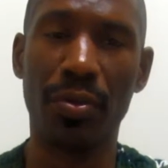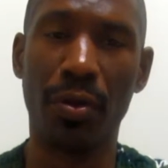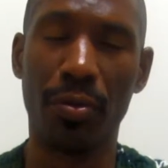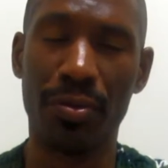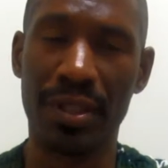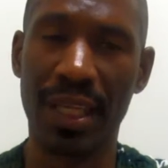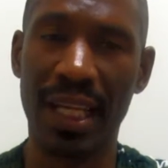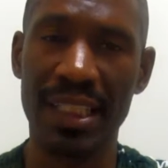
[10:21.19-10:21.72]

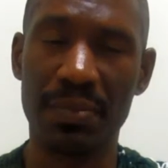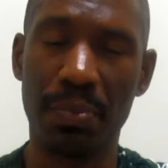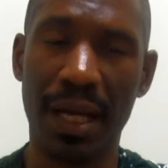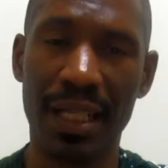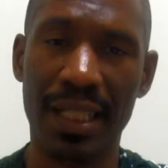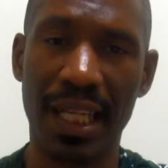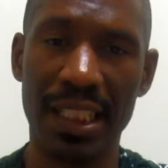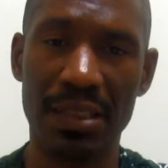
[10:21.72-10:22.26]
On a
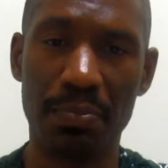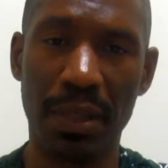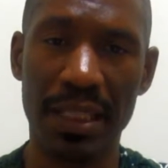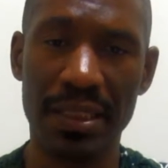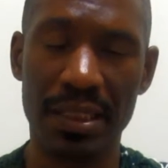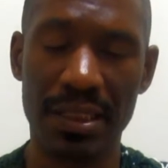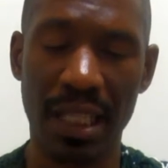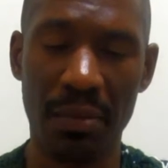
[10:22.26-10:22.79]
case-by-case
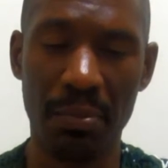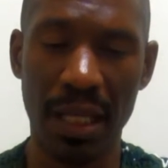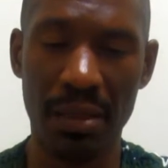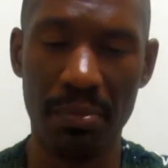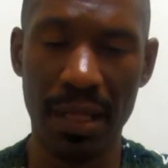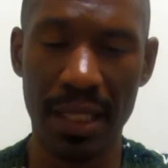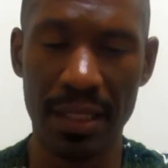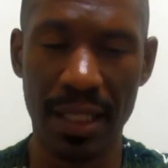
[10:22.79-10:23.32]
basis, I may
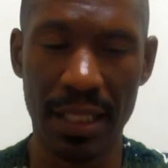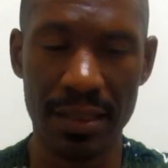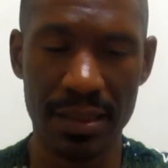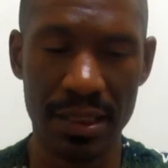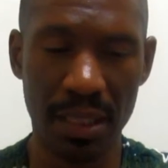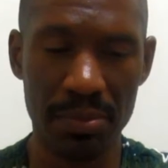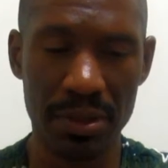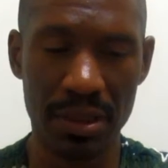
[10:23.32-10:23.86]
make that
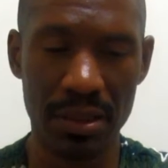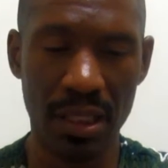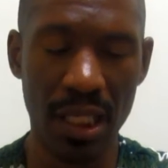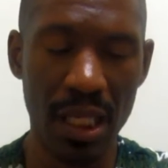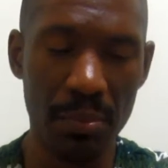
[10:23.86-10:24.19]
exception.